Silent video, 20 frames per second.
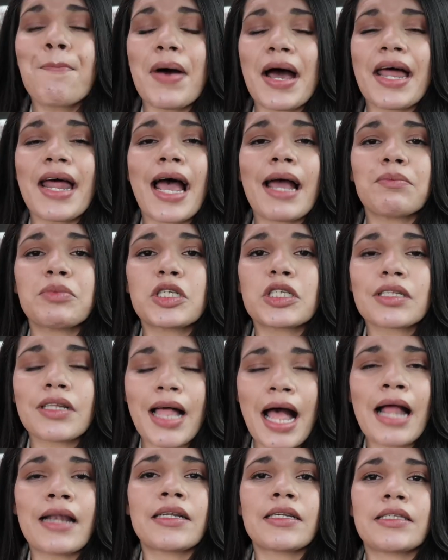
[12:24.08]
but I'm just
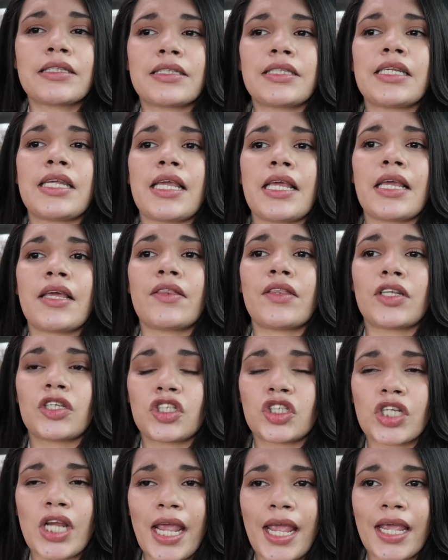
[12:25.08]
glad to see the
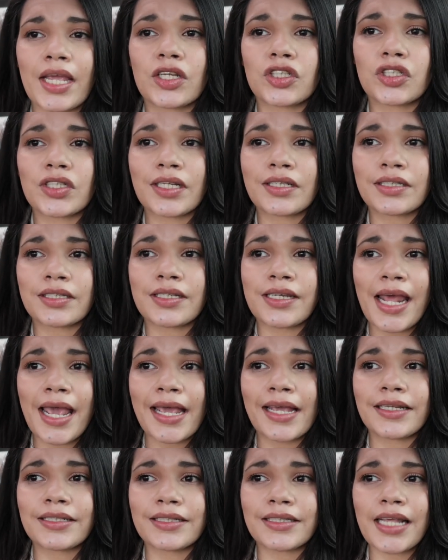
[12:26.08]
change. It's
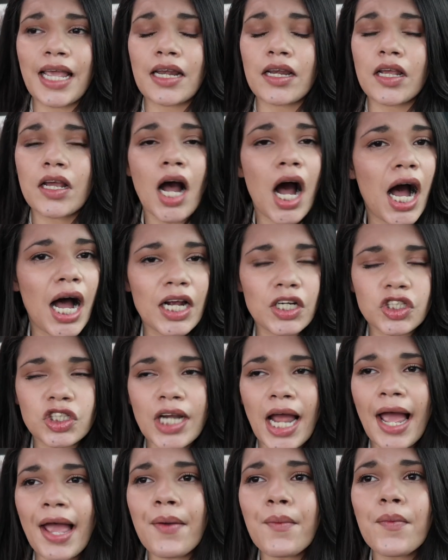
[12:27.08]
nice. And gosh,
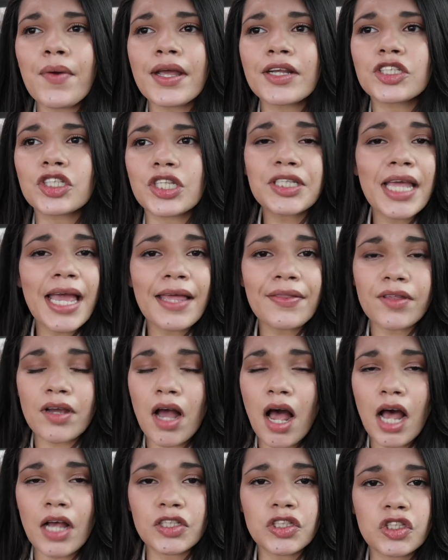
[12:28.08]
I wish they had the
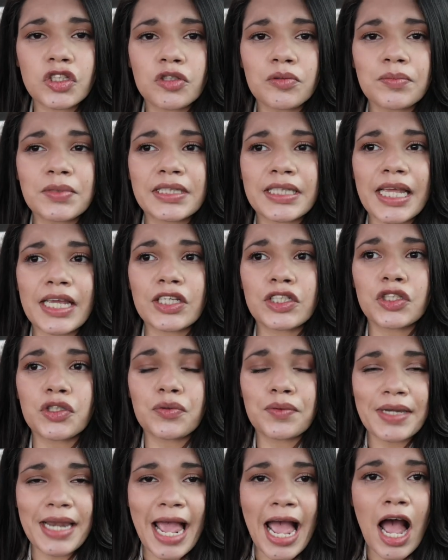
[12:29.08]
costumes they
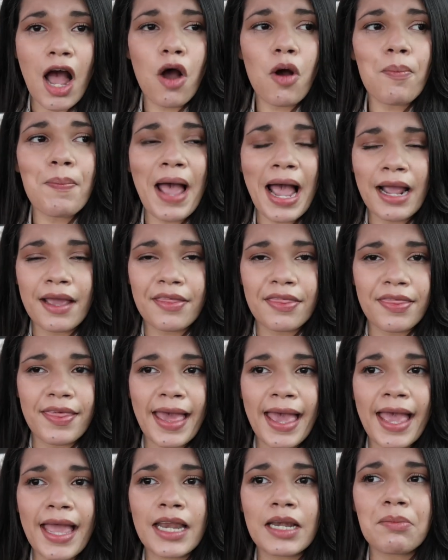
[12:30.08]
do now back
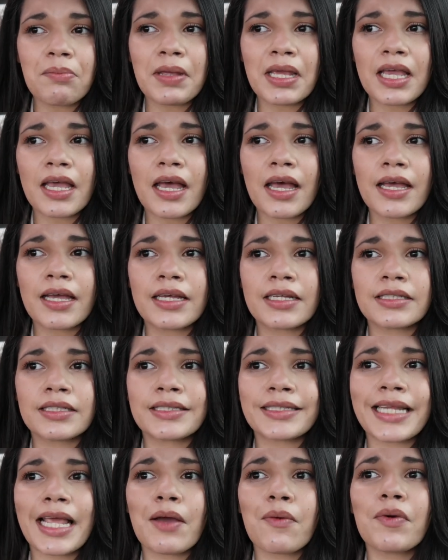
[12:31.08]
then,
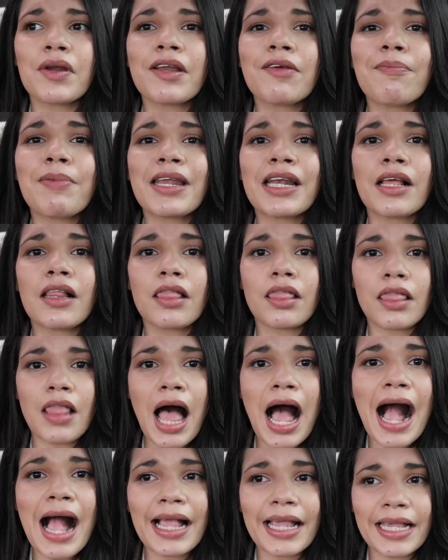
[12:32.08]
because it would have been a
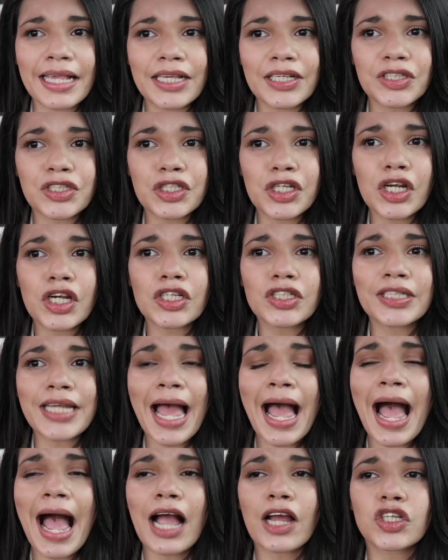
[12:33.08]
lot easier
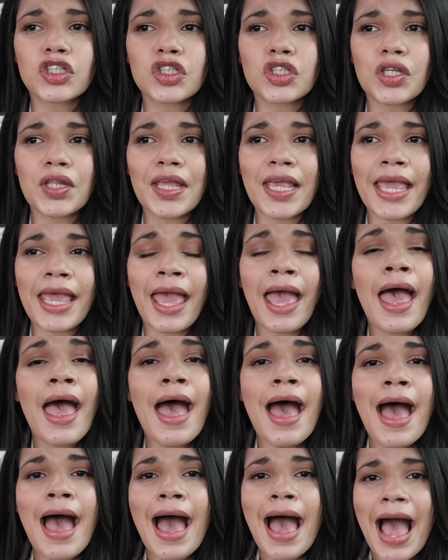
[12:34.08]
to actually
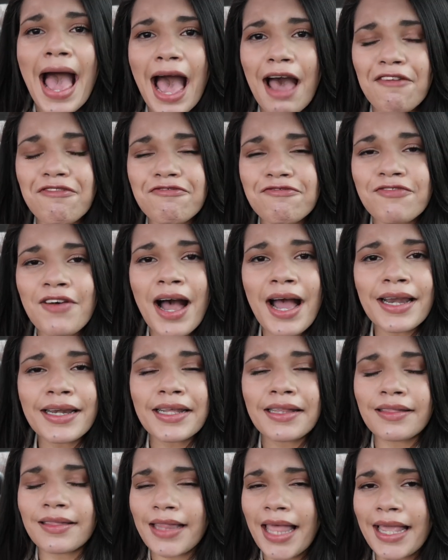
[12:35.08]
have fun
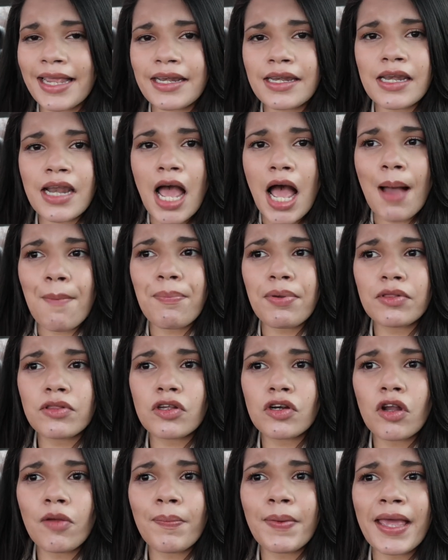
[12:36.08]
and lighten up a
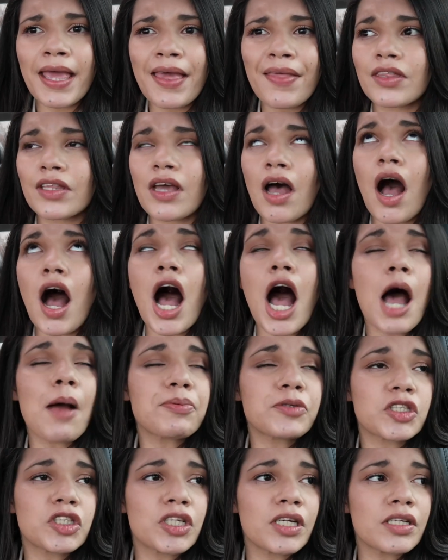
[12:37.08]
little bit. The
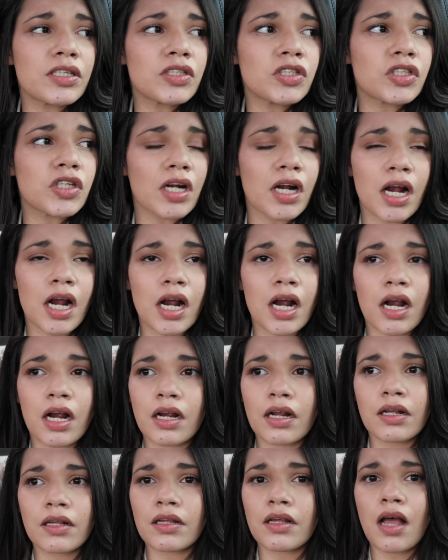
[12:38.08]
options
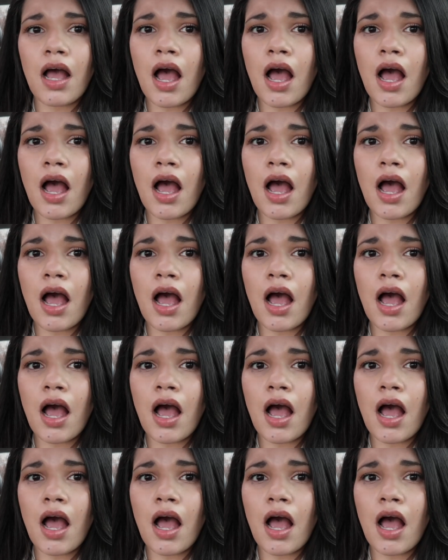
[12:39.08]
are